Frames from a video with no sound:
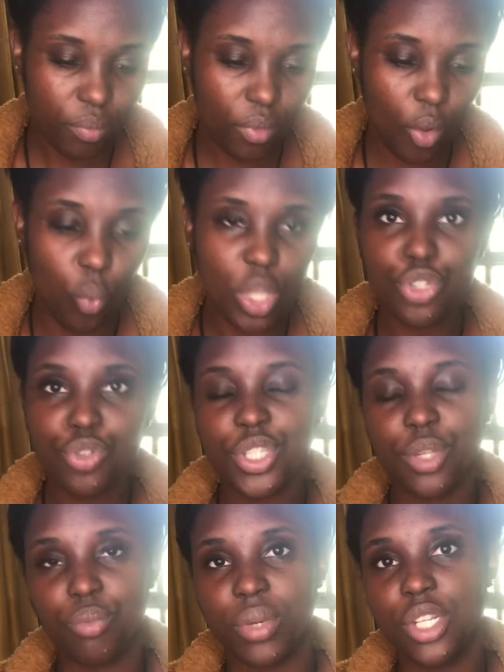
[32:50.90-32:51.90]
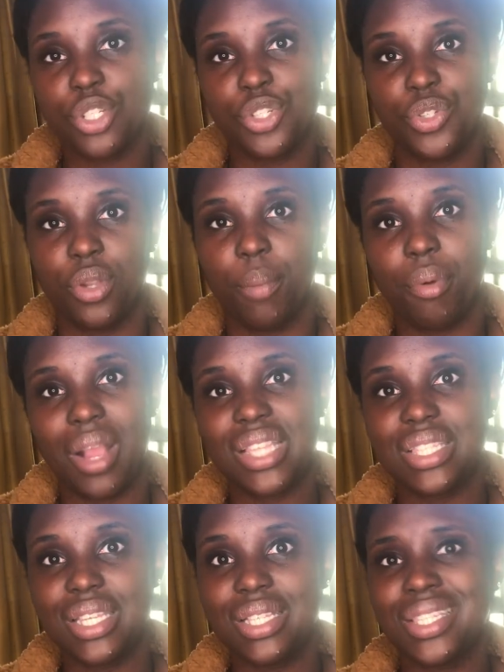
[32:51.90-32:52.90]
once you surrender to your
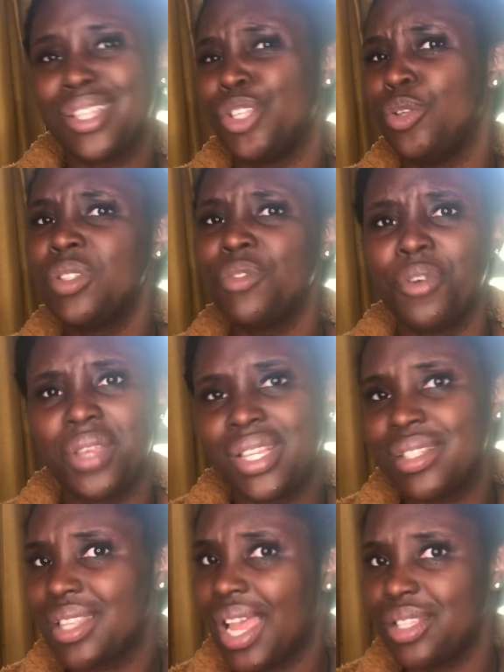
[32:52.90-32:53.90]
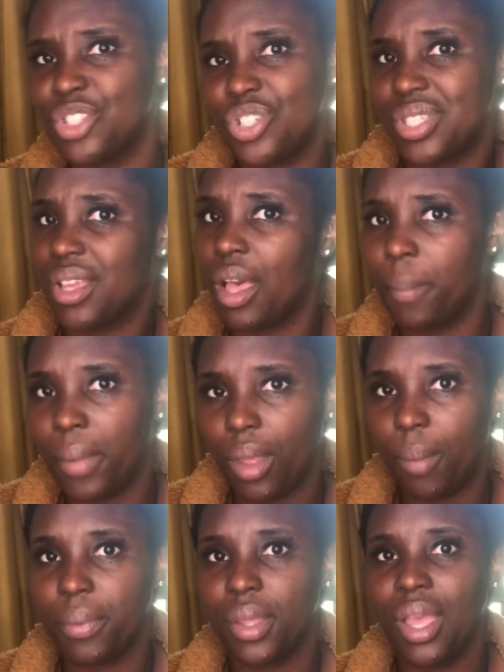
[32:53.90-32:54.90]
process, useful insights just come
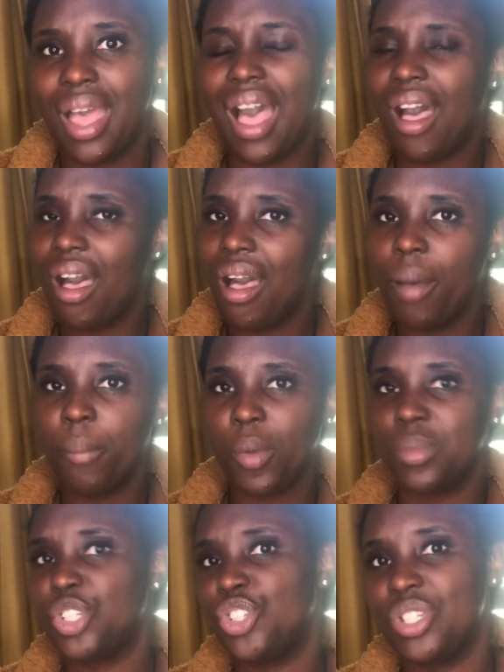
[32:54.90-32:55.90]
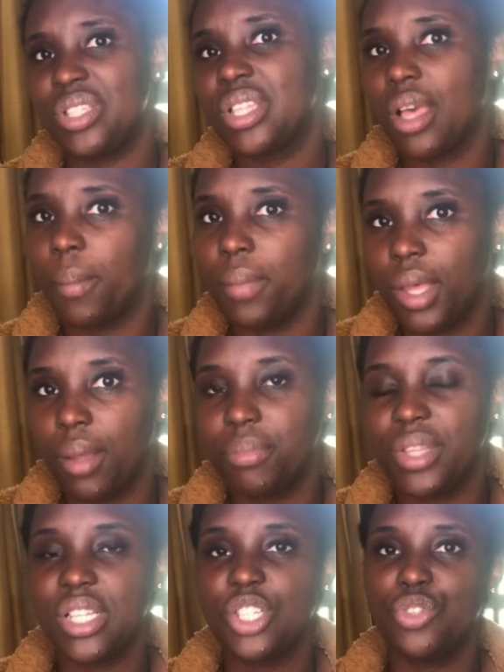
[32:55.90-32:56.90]
up. Aha moments just come up.
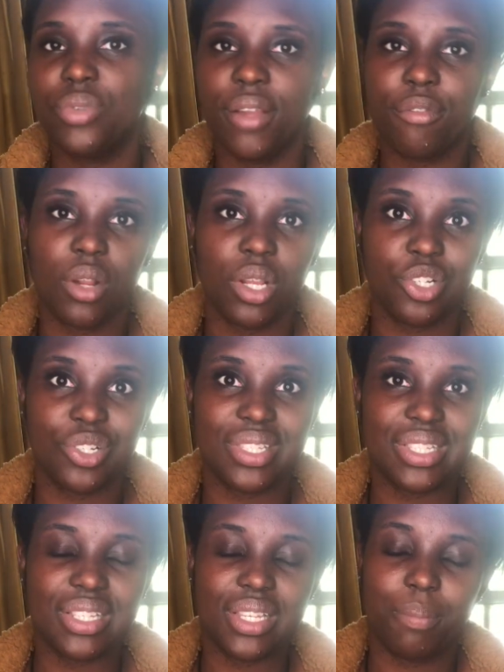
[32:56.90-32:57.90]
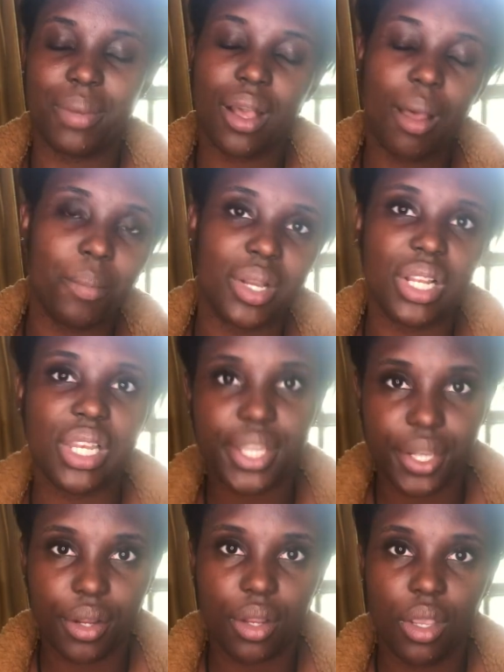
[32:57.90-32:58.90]
Things you never understood become
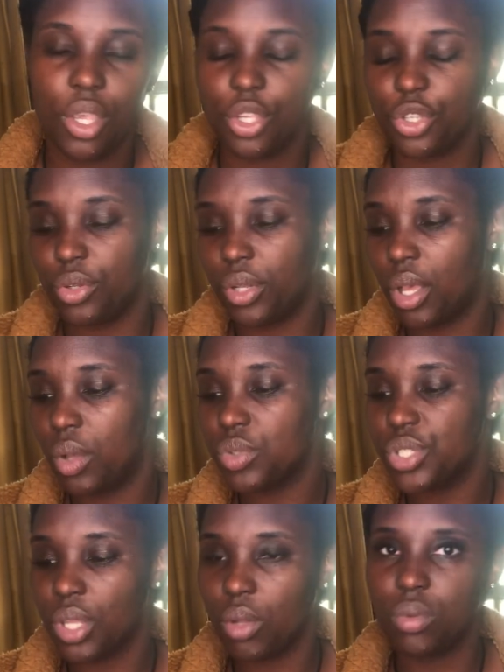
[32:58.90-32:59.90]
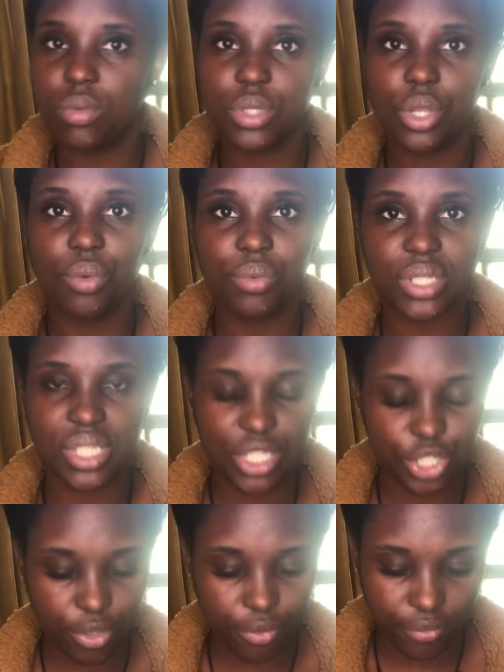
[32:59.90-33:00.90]
clear, you know? So don't
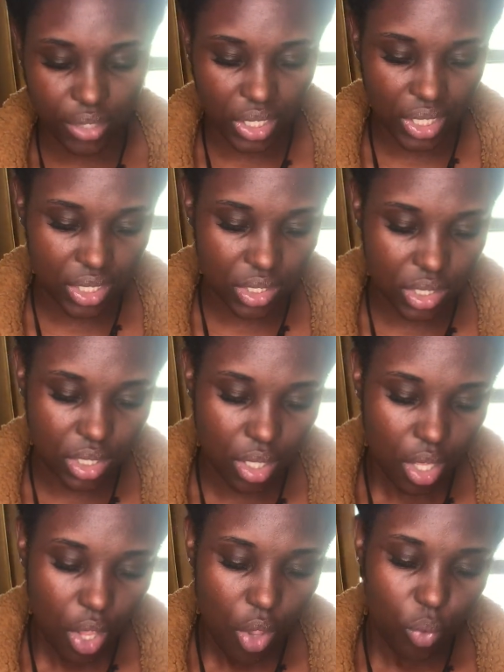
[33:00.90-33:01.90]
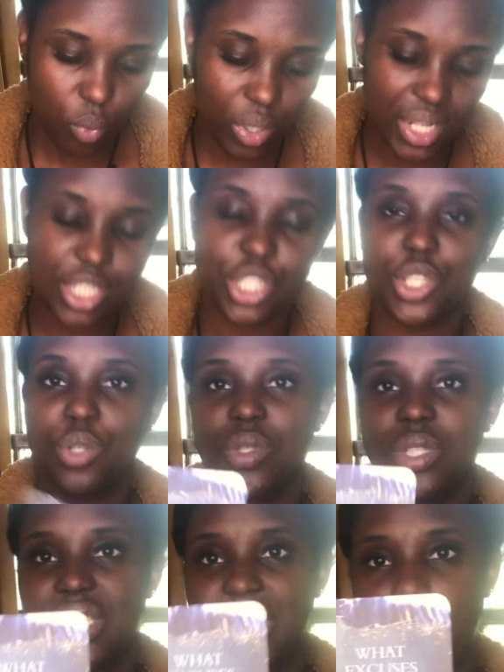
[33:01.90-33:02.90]
resist your feelings. What
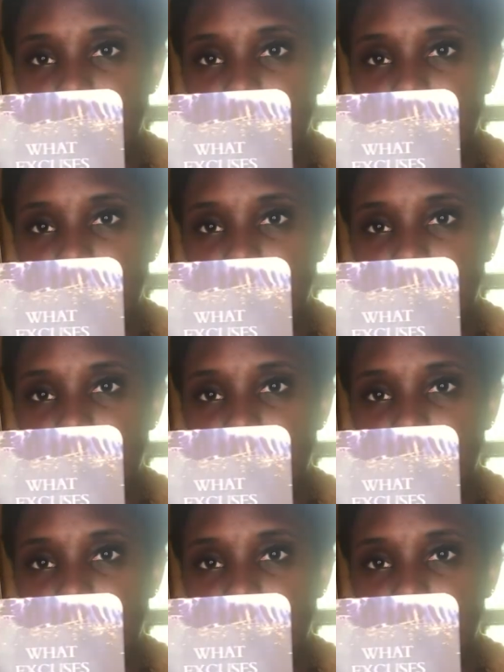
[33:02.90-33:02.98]
excuses am